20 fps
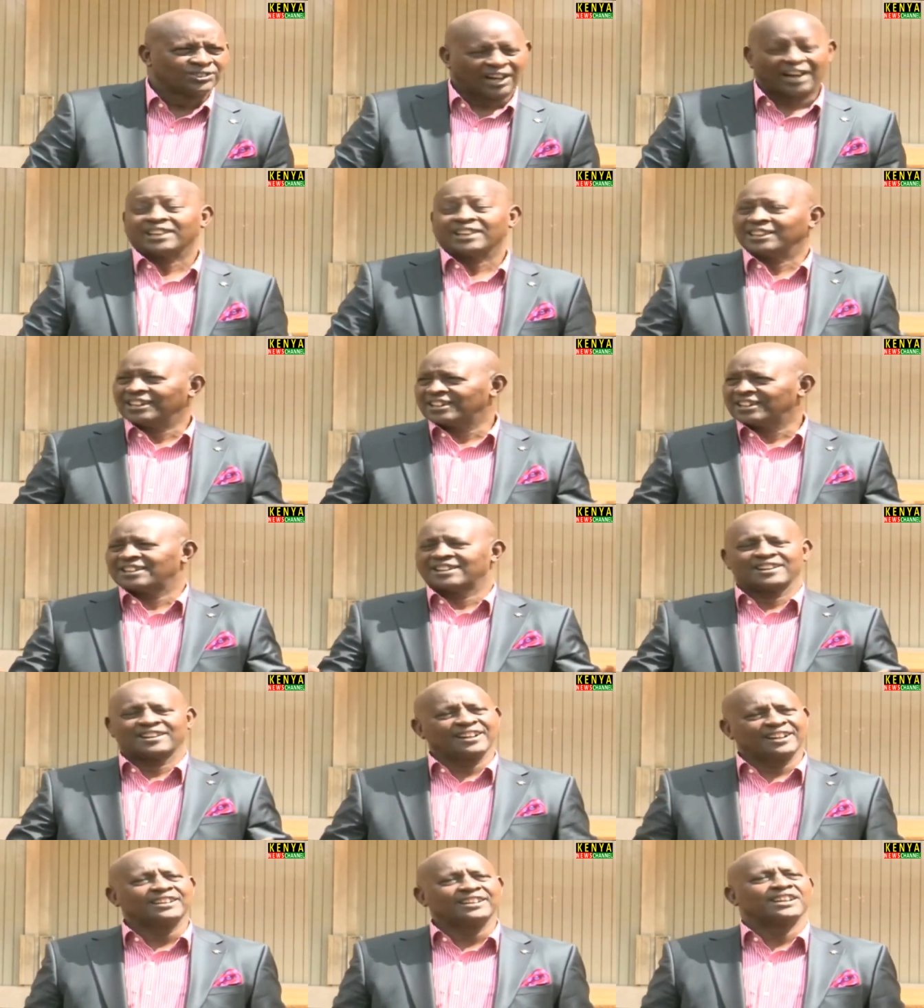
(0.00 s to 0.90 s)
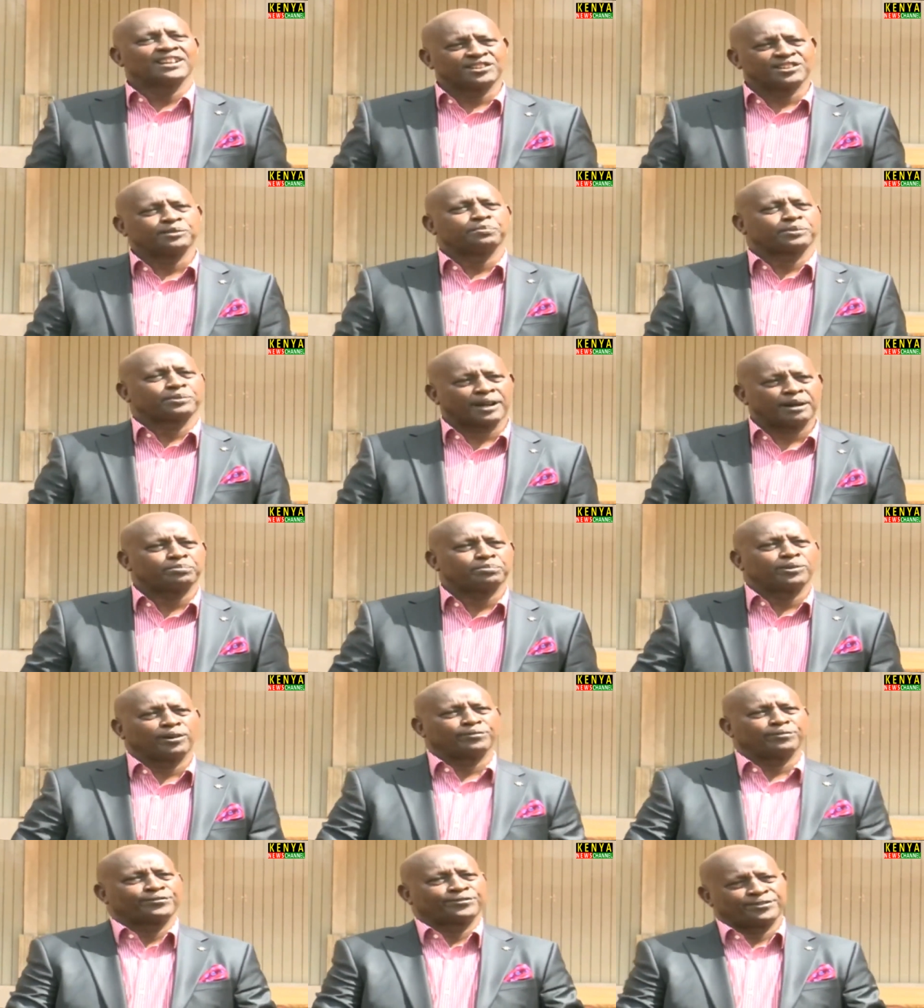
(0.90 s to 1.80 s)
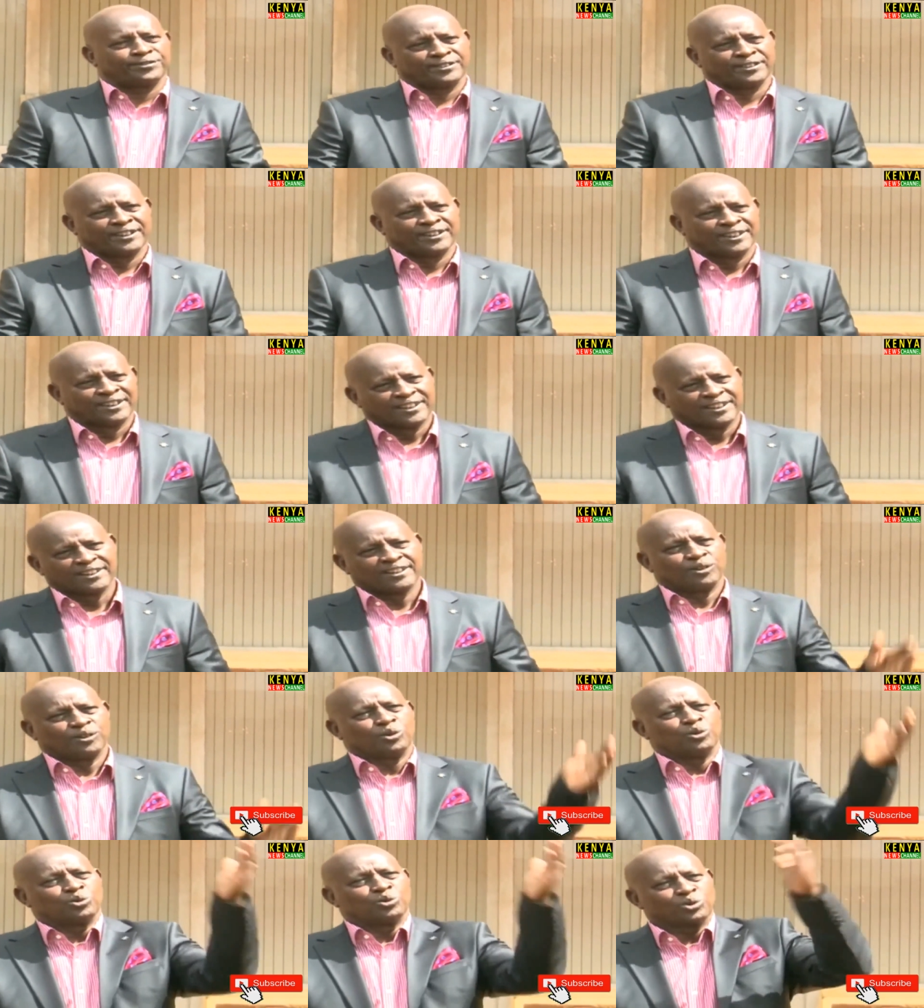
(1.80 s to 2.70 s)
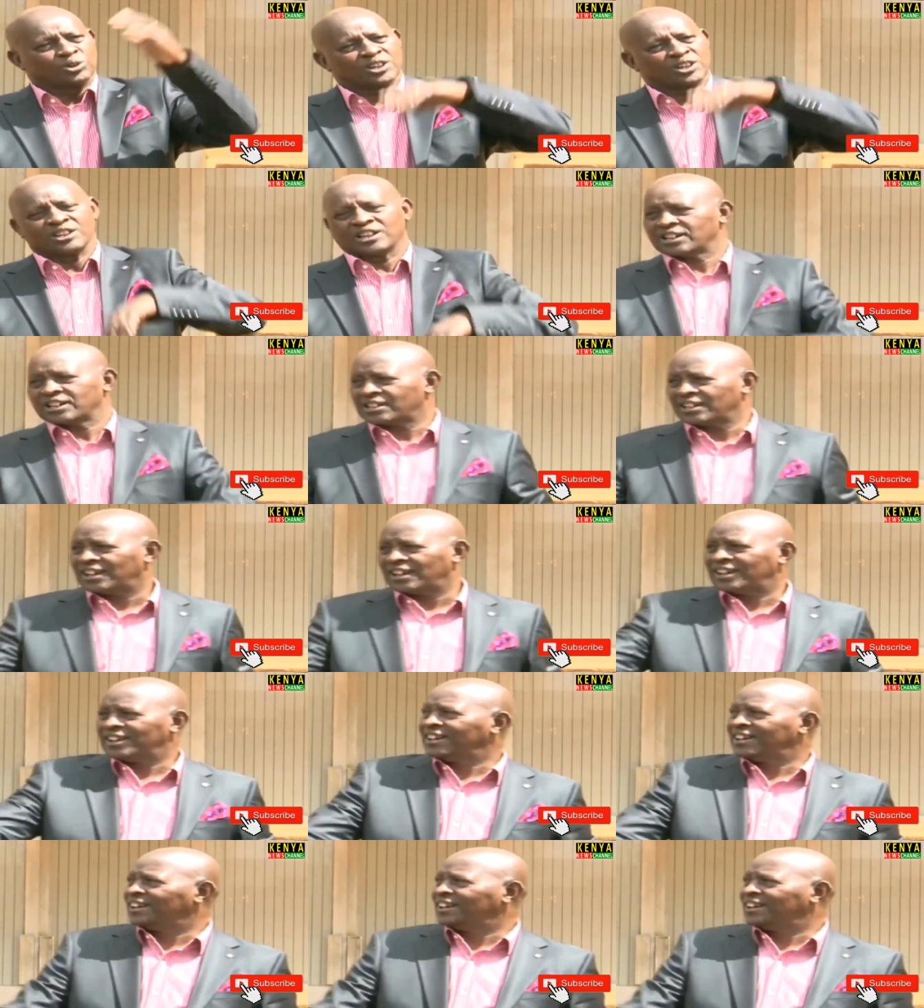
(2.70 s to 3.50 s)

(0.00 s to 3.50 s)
I think leadership rubbed off Uhuru Kenyatta.